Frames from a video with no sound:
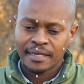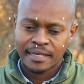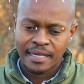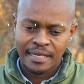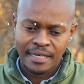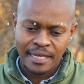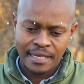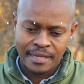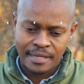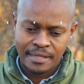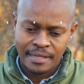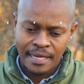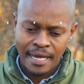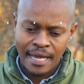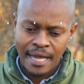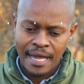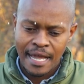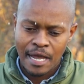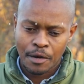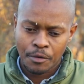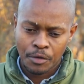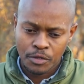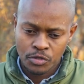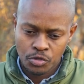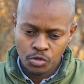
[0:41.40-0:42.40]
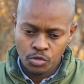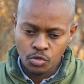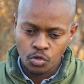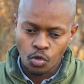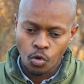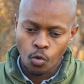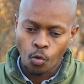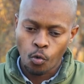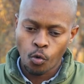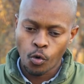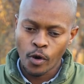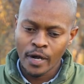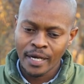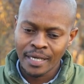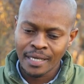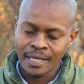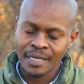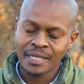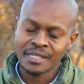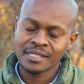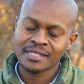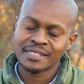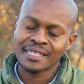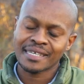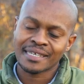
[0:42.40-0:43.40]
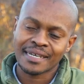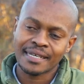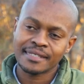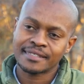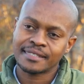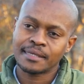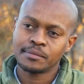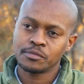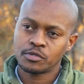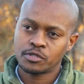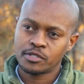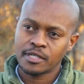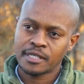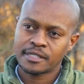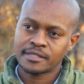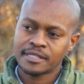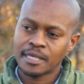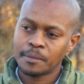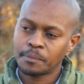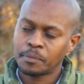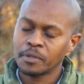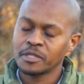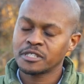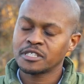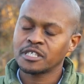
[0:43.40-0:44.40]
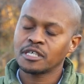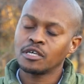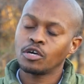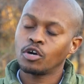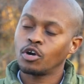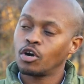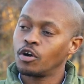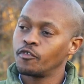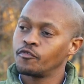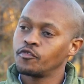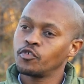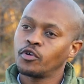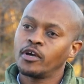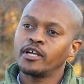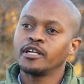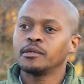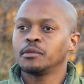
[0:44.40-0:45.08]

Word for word: Keneth, now I want to know, when is the right time to take temperature of your